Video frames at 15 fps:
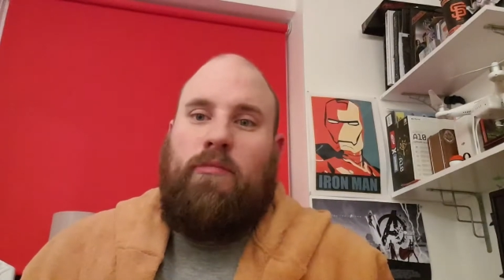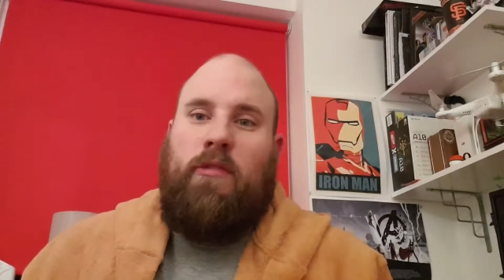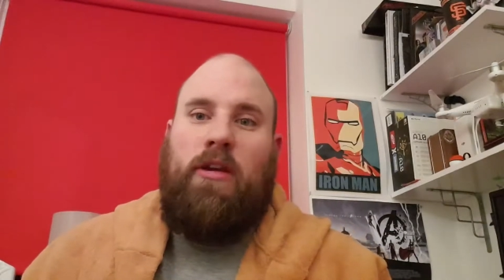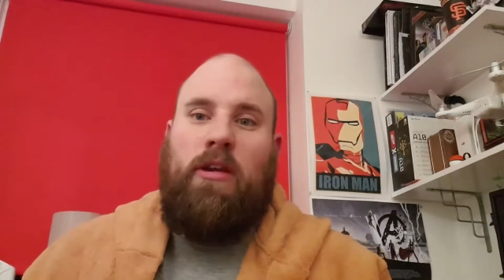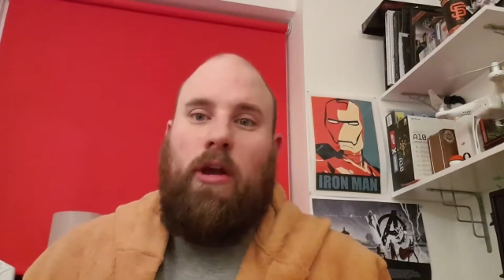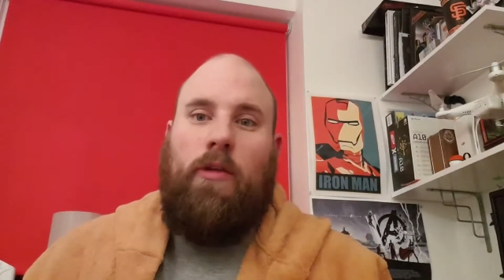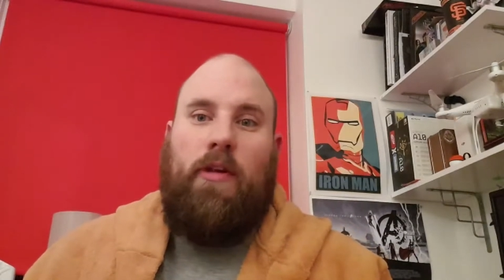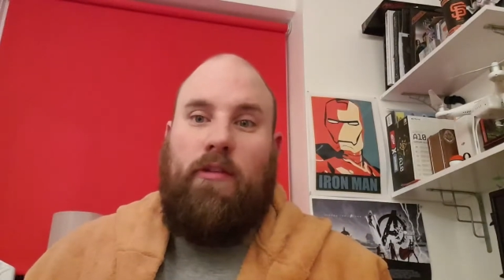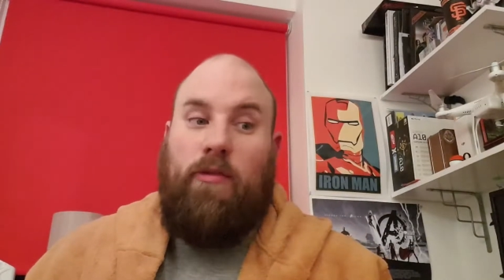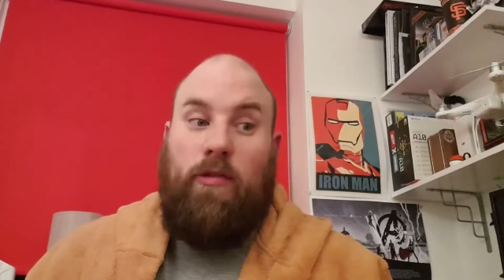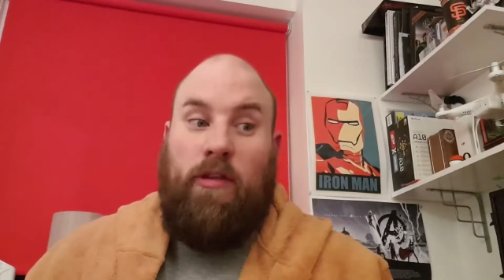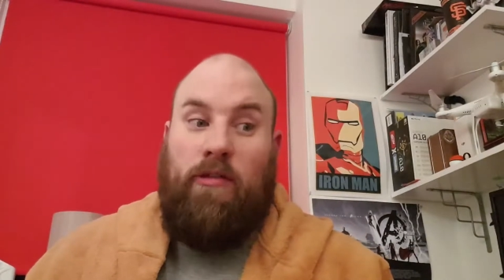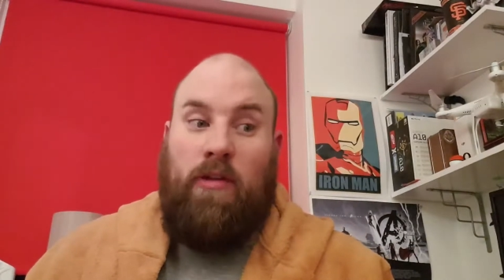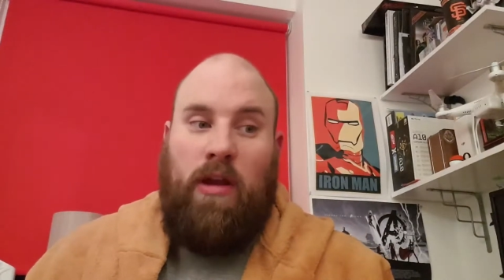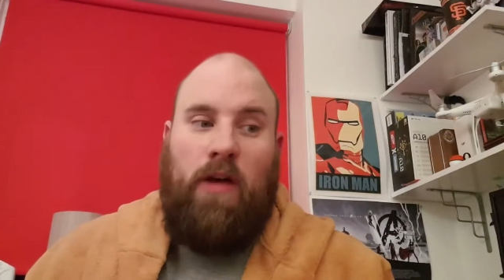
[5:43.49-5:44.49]

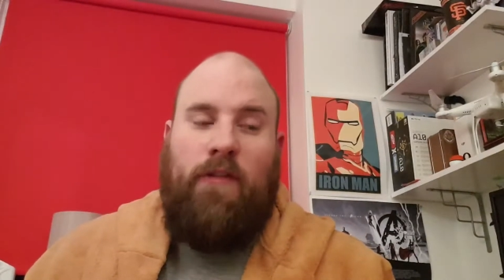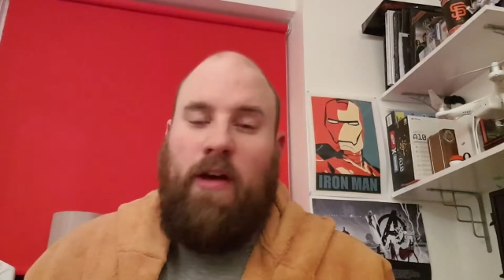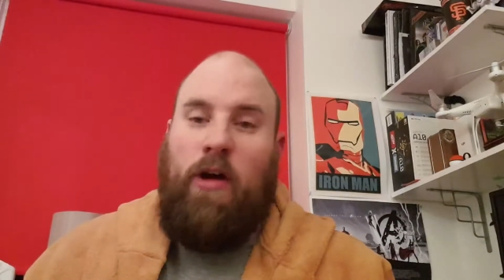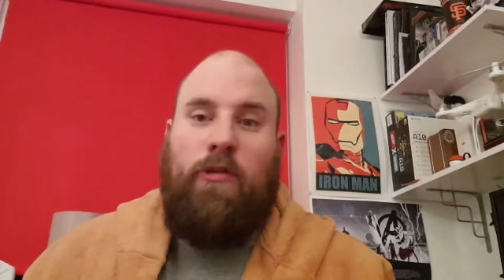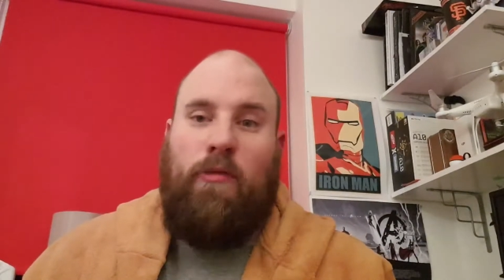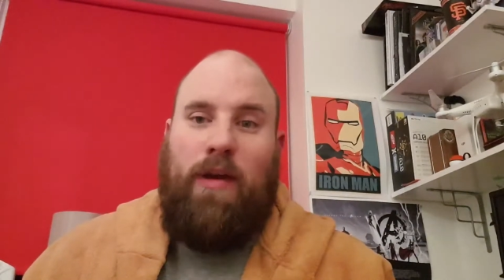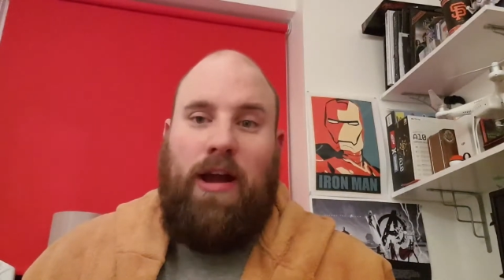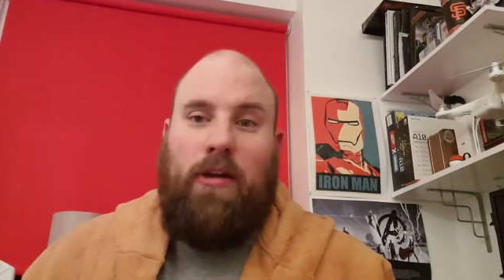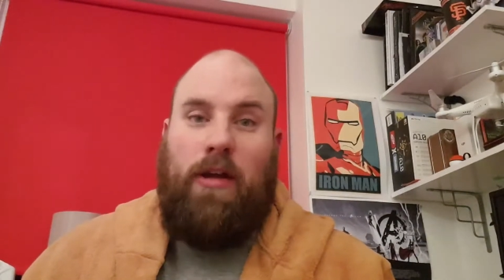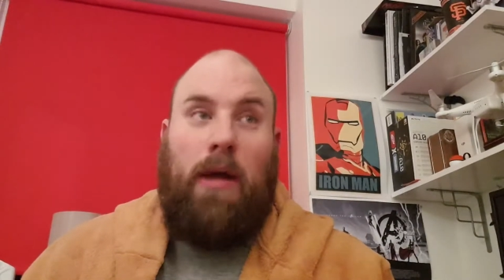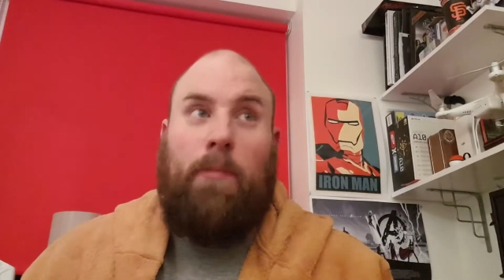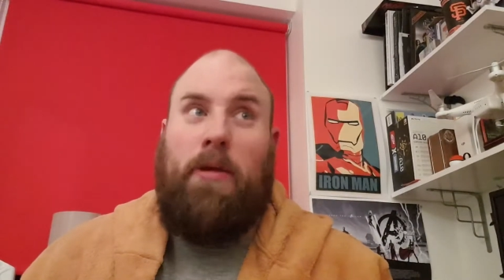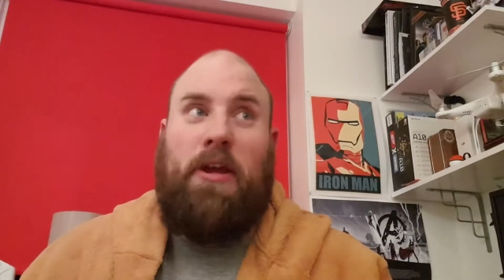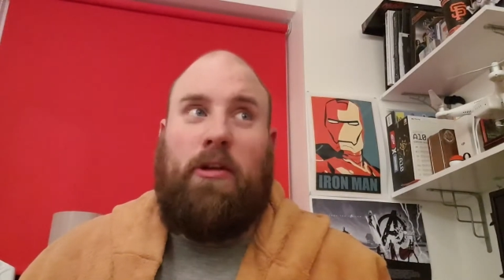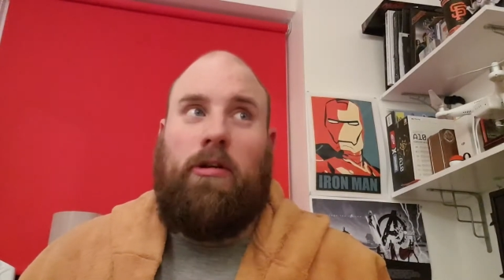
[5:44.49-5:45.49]
There's enough health around. I
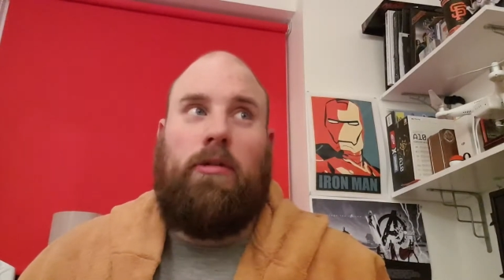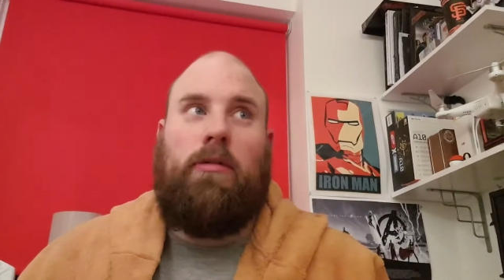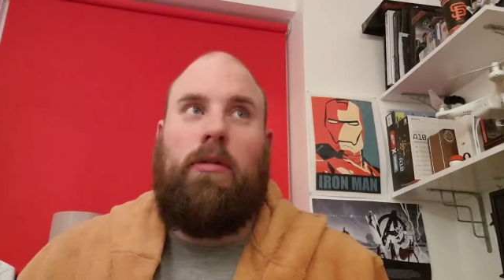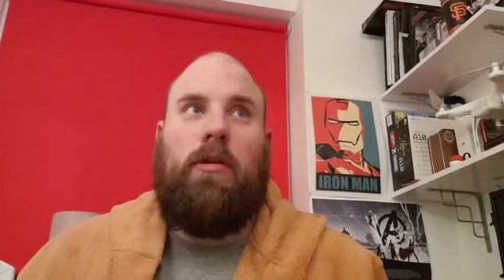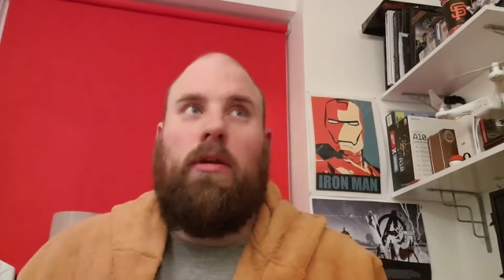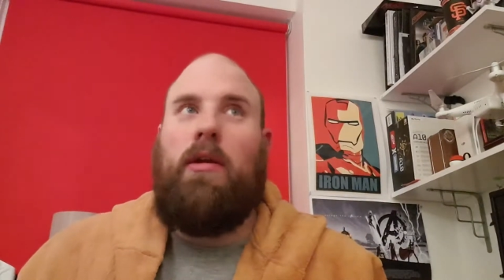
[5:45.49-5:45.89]
played it on